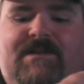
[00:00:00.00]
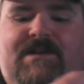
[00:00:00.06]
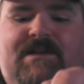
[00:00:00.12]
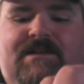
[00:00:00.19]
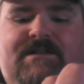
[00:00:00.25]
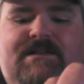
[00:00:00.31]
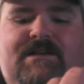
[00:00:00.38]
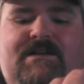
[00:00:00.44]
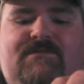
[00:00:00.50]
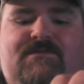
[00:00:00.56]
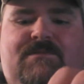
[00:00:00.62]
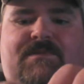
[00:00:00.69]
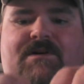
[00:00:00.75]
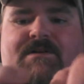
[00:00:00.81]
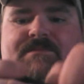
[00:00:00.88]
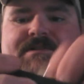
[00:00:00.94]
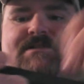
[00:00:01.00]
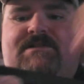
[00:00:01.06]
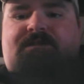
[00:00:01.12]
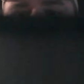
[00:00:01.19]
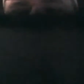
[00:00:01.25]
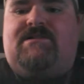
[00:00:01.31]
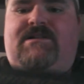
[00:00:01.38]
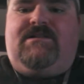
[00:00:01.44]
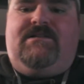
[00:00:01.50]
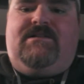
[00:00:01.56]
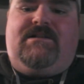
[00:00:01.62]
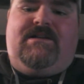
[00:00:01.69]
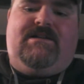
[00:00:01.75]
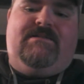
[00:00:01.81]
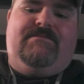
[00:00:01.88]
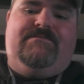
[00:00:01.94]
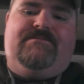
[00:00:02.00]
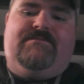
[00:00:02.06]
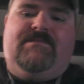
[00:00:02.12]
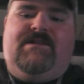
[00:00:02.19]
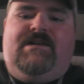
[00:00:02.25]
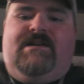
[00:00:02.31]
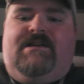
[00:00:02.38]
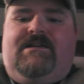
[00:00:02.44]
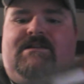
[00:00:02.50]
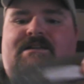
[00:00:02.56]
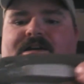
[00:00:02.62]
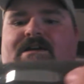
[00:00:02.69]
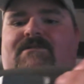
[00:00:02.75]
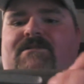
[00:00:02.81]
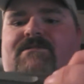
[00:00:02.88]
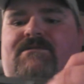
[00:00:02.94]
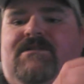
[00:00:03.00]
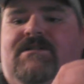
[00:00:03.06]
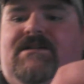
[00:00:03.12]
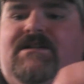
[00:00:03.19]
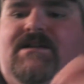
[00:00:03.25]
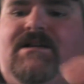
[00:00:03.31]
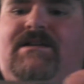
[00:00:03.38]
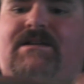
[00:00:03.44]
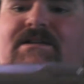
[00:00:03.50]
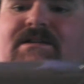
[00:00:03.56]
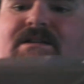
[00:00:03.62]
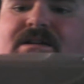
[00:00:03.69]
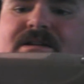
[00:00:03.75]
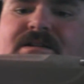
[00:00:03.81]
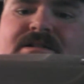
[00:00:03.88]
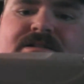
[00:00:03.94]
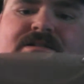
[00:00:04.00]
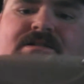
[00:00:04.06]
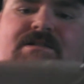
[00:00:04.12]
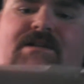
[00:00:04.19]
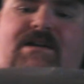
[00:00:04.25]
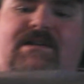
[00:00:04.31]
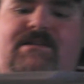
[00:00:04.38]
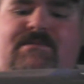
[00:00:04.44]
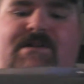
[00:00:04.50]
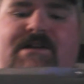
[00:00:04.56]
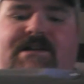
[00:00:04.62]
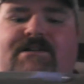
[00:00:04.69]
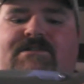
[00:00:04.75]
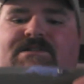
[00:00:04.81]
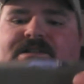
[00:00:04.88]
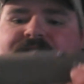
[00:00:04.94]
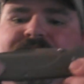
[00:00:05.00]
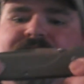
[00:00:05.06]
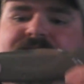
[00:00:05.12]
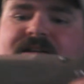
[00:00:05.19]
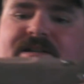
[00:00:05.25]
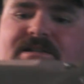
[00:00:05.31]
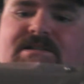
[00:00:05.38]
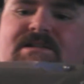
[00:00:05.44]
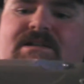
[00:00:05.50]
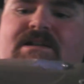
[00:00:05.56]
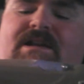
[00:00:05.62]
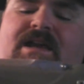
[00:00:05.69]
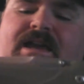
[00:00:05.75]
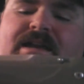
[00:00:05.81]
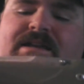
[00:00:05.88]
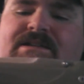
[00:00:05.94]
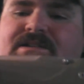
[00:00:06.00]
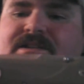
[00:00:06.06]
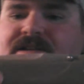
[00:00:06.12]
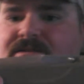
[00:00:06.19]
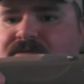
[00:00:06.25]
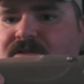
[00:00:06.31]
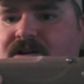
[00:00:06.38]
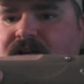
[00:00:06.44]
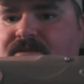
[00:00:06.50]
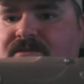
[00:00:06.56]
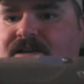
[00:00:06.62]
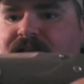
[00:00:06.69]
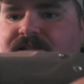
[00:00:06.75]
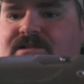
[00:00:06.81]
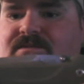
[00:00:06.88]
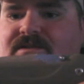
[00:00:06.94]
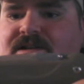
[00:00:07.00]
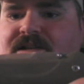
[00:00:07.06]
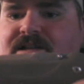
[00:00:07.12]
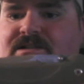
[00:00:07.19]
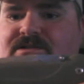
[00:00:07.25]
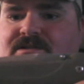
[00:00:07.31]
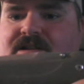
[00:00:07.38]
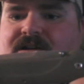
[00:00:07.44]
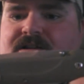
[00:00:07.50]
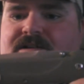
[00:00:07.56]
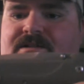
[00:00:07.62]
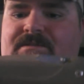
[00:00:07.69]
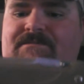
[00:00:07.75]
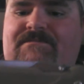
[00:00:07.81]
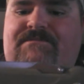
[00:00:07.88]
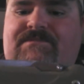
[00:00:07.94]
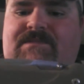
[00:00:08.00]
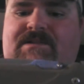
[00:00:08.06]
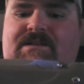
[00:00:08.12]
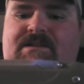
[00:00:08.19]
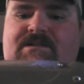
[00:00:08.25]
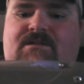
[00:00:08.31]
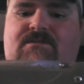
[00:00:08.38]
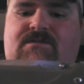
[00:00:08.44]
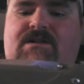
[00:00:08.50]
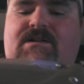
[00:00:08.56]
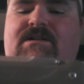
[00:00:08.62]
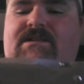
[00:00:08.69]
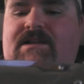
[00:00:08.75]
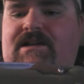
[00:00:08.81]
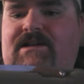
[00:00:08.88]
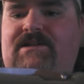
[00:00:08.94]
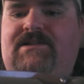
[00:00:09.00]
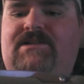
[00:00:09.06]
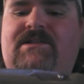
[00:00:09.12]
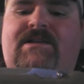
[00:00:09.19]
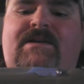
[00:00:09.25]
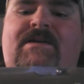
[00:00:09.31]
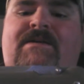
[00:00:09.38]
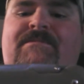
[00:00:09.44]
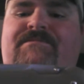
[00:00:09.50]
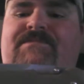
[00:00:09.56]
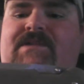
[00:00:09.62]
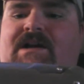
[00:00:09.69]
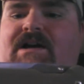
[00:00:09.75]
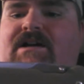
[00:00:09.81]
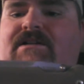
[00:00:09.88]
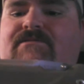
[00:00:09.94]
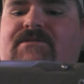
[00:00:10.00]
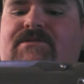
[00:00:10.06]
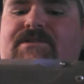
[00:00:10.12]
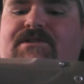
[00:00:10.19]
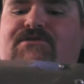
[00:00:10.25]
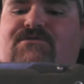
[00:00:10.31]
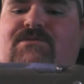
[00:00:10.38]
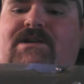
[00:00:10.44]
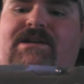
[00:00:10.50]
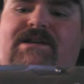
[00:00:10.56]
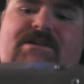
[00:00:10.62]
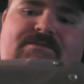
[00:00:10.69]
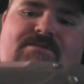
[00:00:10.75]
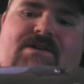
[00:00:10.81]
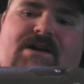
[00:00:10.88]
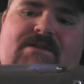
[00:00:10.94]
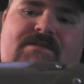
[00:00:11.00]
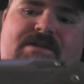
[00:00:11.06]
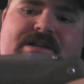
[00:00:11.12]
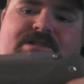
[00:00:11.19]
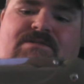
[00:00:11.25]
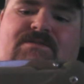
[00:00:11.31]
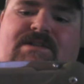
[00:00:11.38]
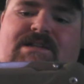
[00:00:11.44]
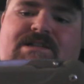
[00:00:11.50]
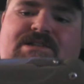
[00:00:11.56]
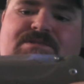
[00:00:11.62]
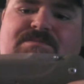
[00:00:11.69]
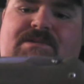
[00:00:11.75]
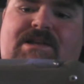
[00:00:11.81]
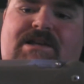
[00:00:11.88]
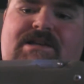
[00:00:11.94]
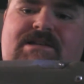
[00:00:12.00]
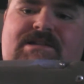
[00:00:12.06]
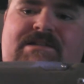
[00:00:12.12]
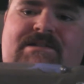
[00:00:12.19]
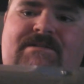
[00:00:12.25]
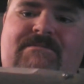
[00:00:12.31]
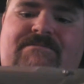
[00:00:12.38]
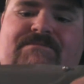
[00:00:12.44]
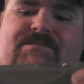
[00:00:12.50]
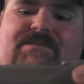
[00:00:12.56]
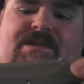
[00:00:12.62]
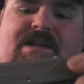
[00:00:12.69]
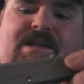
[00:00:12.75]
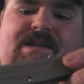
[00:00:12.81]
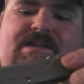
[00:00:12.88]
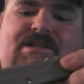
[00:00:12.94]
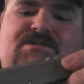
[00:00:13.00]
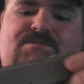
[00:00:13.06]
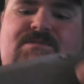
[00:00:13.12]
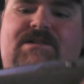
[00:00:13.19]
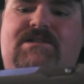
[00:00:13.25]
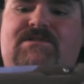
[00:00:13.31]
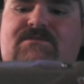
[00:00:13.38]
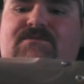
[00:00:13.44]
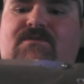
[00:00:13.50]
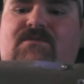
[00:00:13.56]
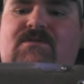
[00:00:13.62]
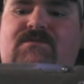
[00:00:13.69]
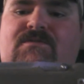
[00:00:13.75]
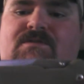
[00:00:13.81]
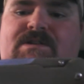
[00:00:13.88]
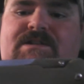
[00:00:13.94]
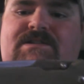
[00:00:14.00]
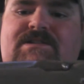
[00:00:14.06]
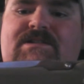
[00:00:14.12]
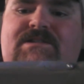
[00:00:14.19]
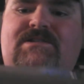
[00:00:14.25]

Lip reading: And we'll pop this out, we'll get a look at it. Now what we're looking at here, guys, the Biker Z is 8 5/8 of an inch long overall length, with a 3 5/8 of an inch blade, and this one is in 440C